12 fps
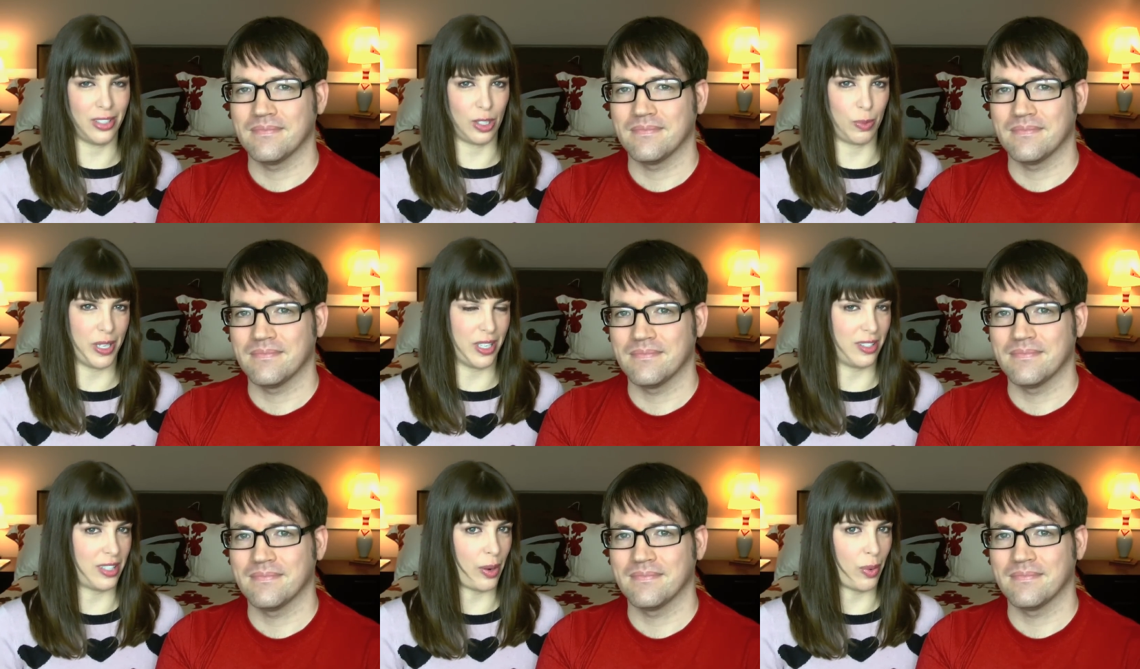Speaker 1: Just
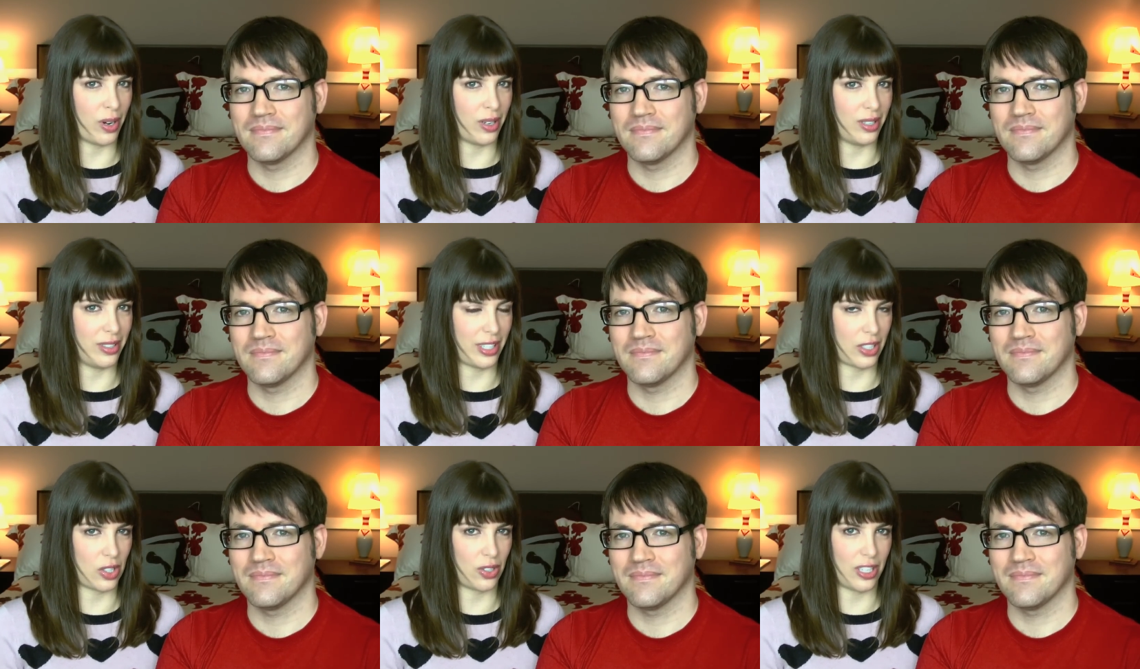because they weren't a
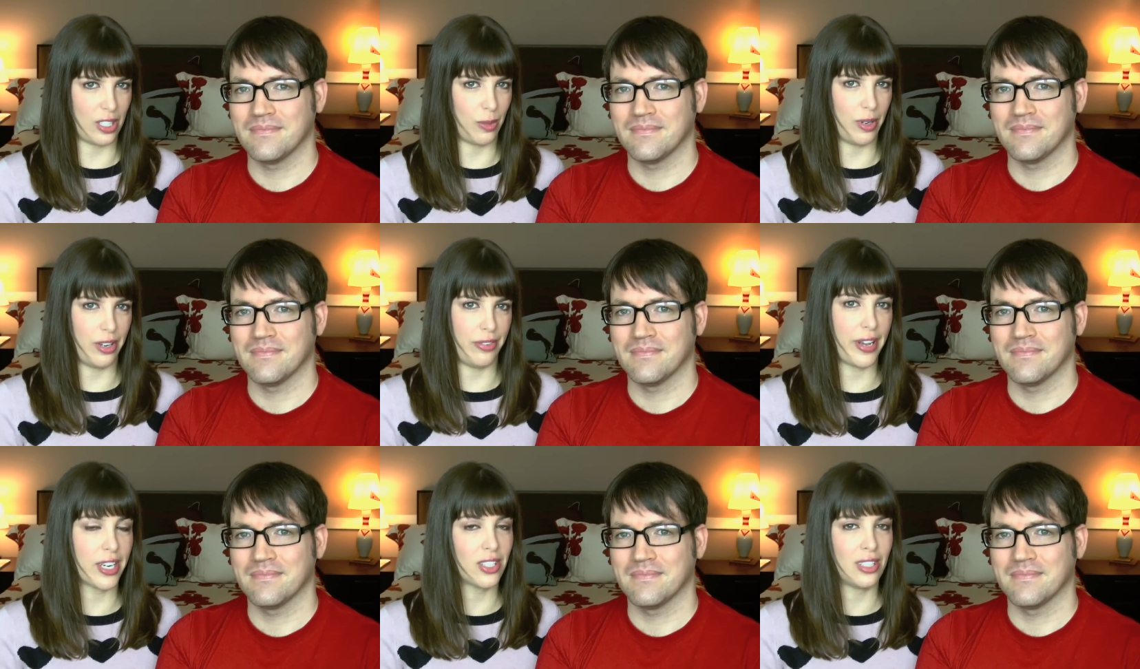sexually transmitted
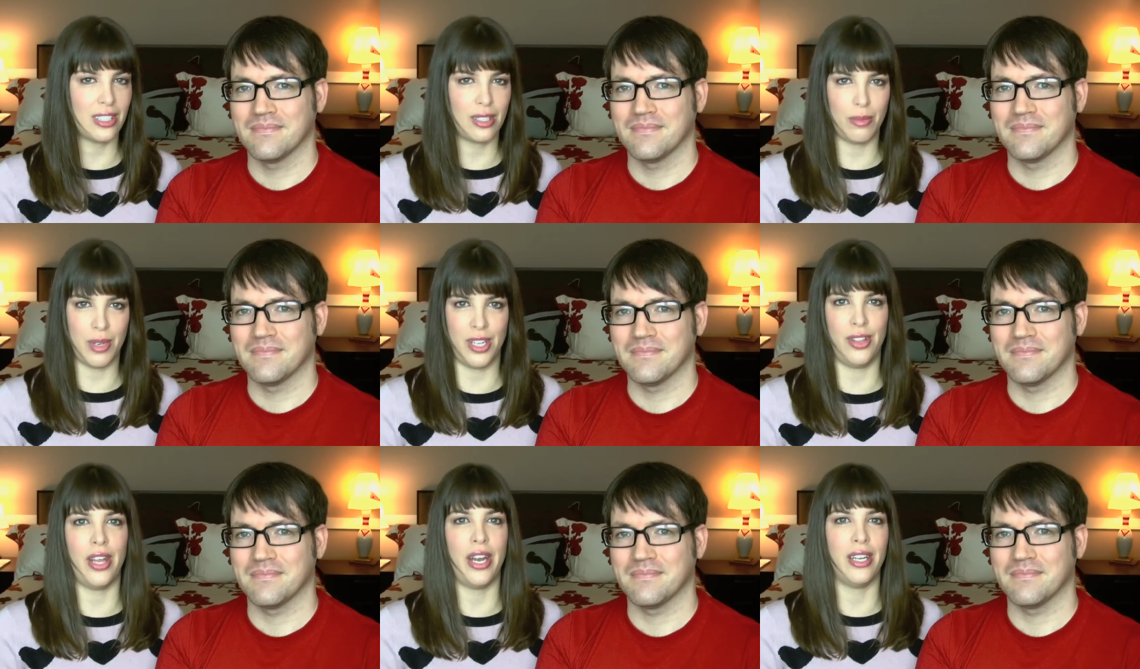infection didn't
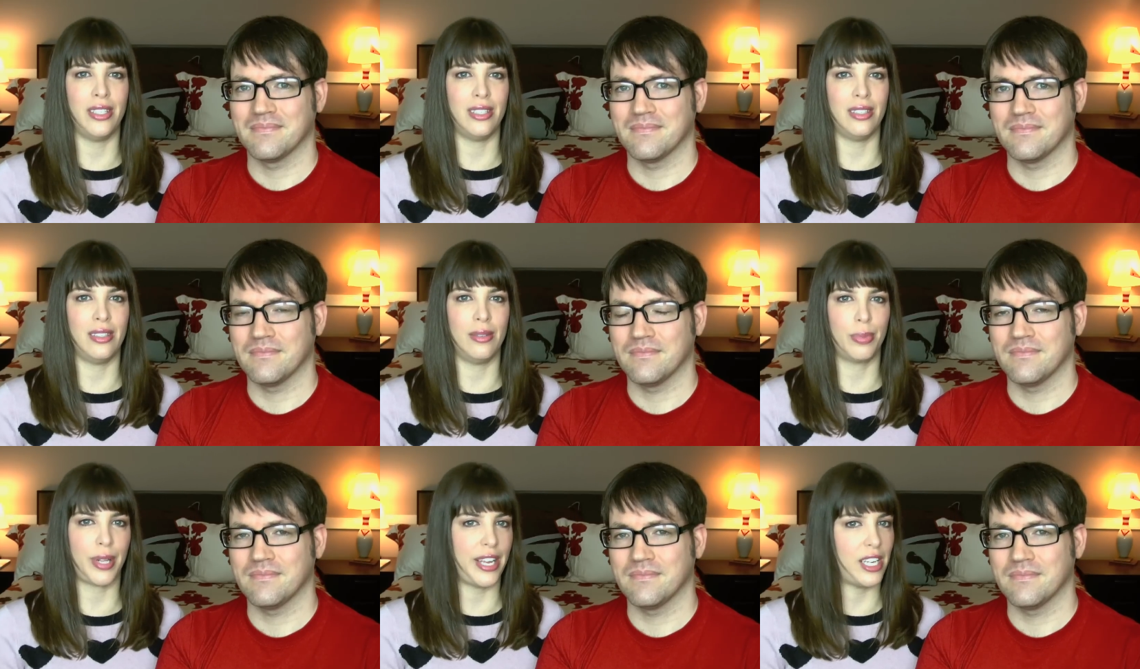mean that it
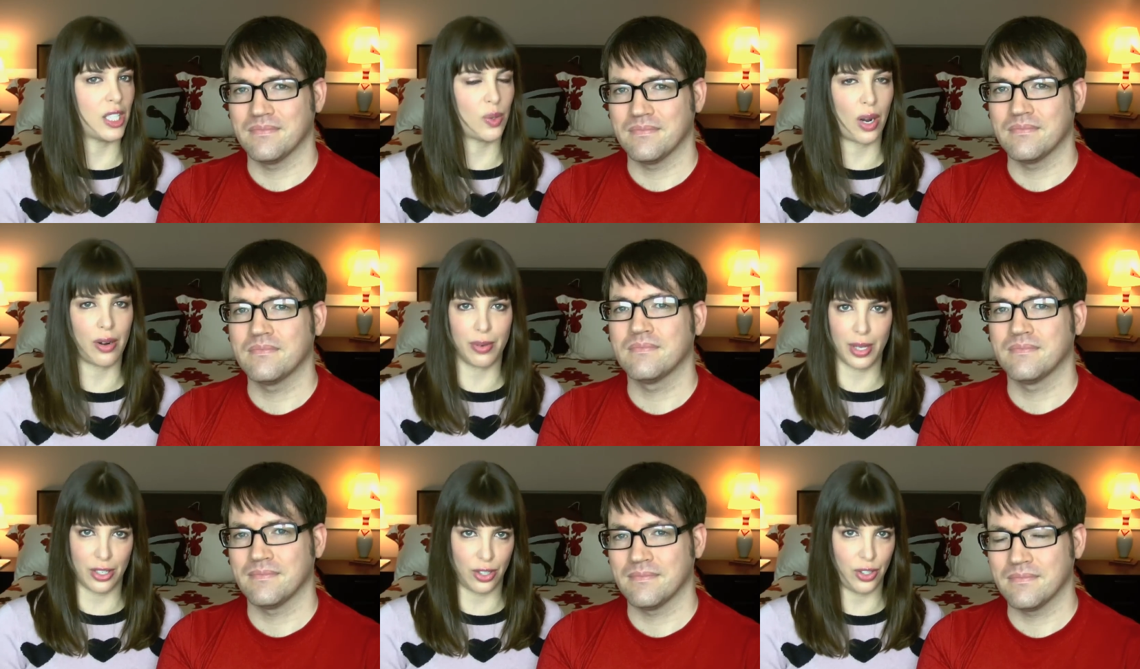didn't play into our
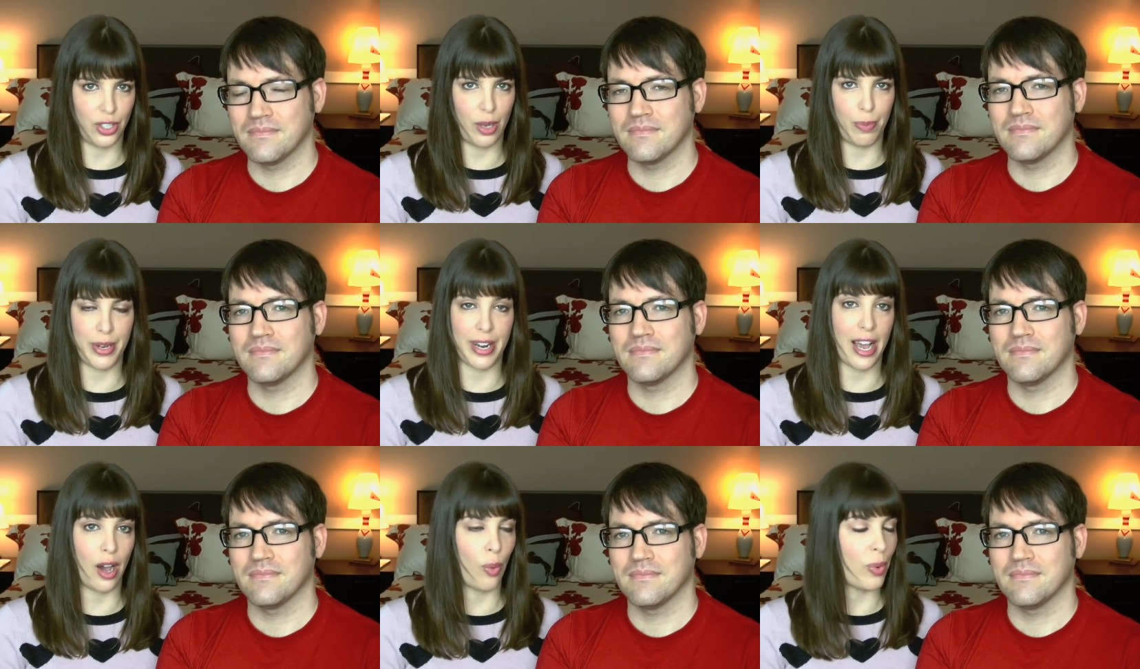relationship
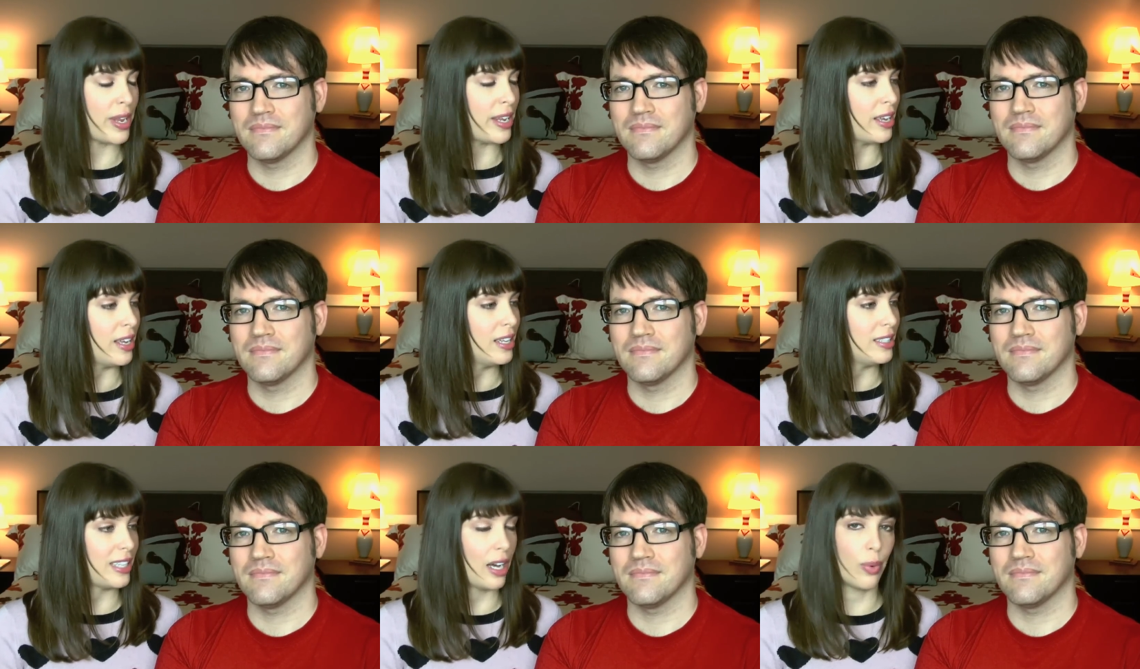and how we
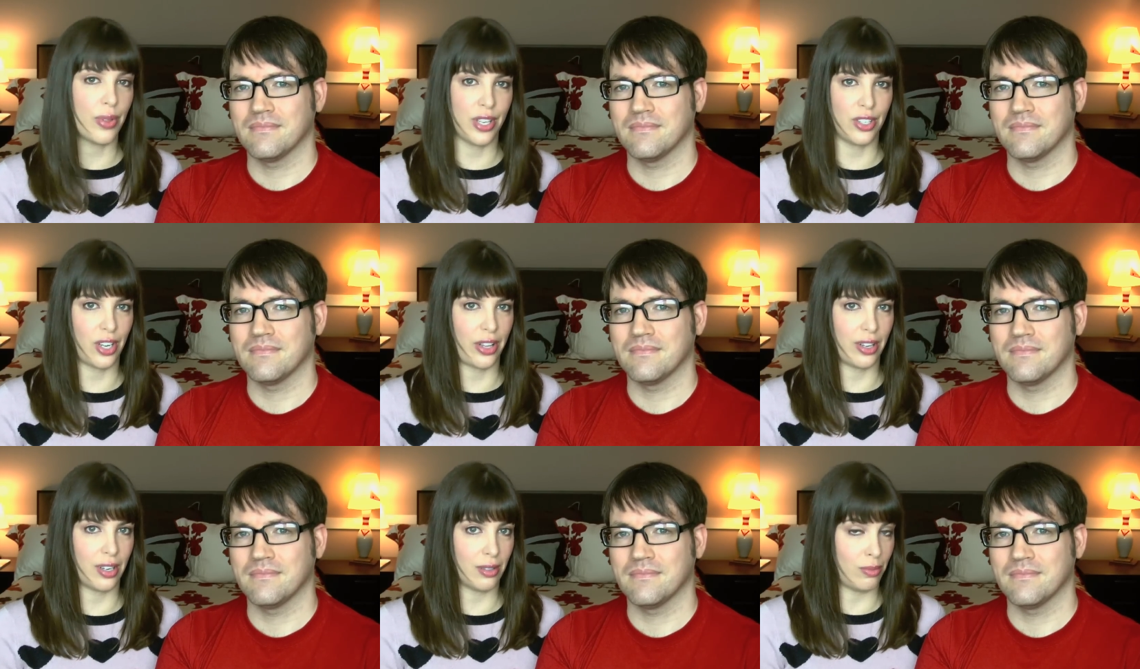dealt with each
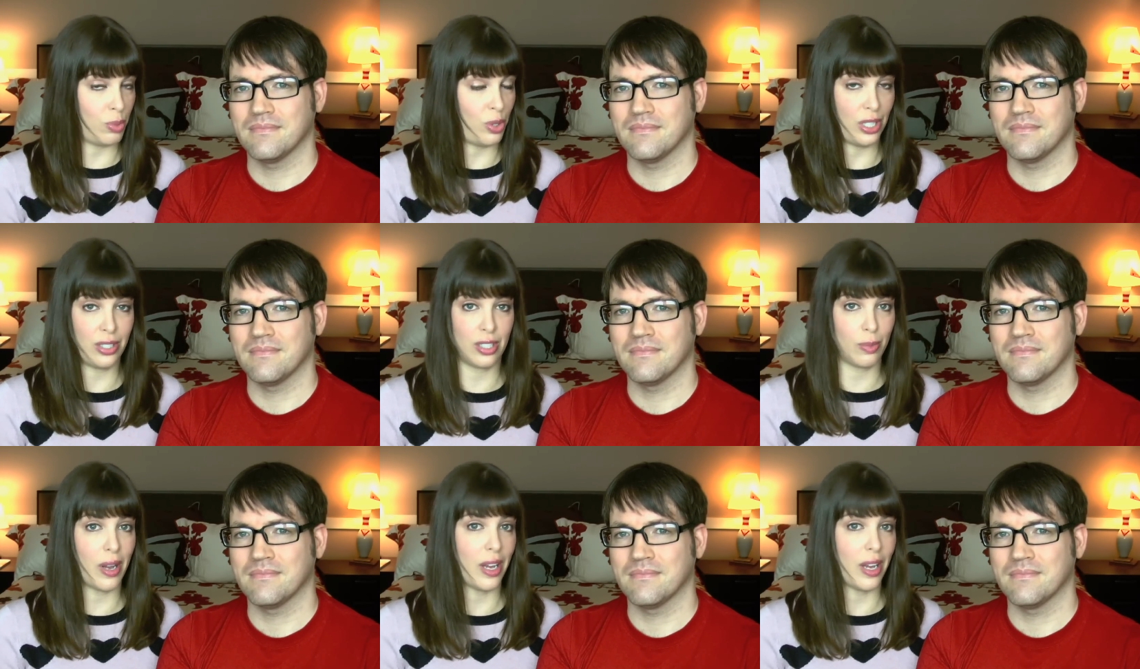other just as